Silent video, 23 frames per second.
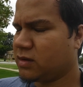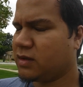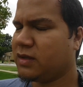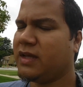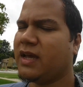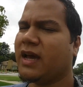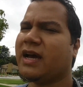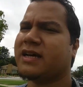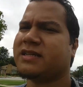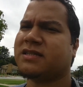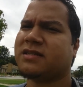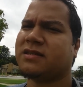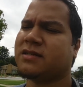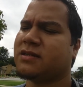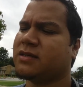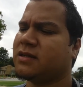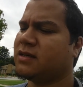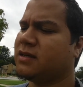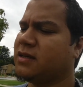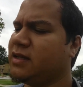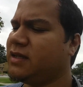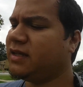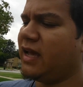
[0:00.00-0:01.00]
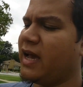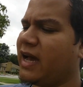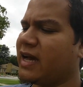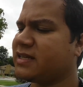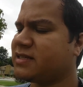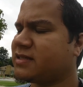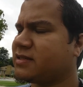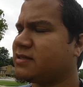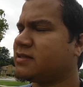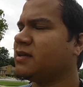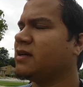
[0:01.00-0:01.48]
Yes,
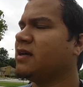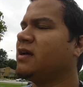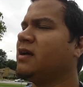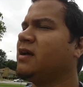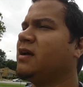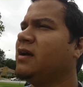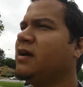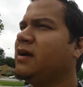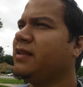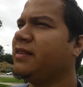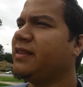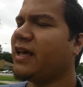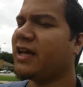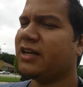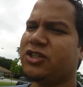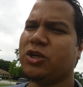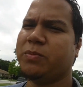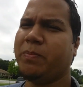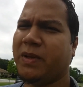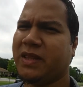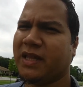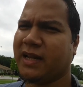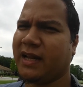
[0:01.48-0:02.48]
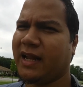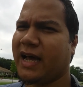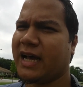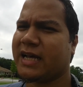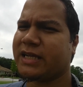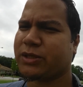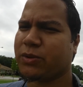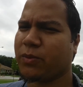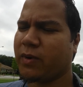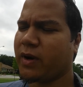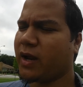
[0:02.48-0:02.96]
yes. That should be the
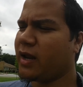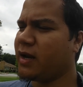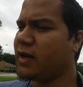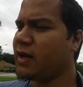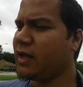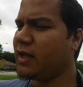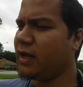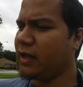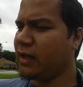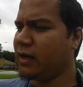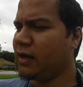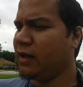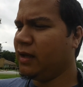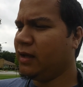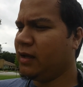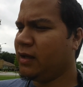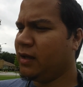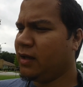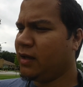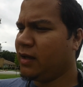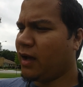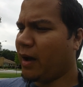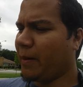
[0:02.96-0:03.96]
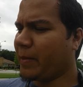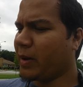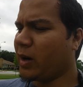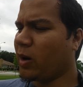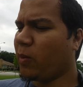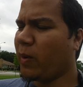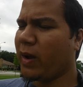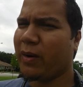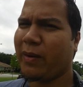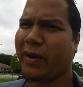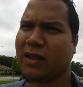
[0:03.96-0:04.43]
last one I need. I'm gonna
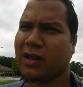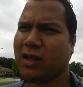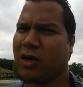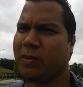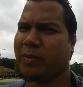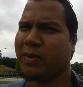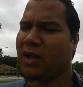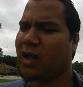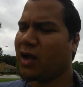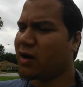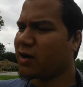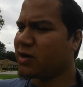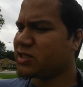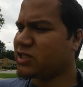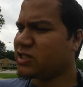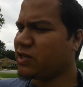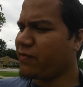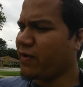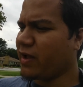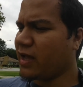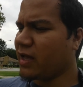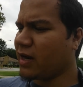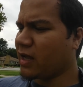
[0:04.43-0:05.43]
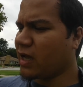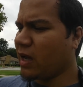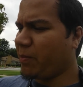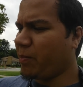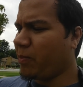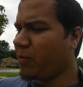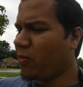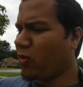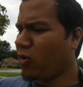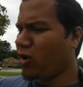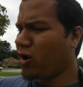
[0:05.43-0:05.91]
wait around a little bit longer to see if I can get a
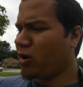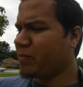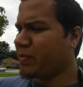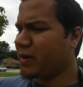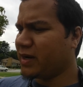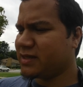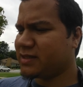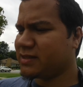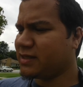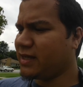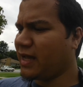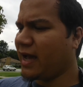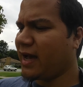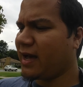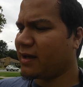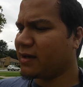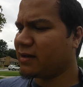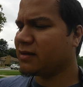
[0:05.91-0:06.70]
couple more, but yeah.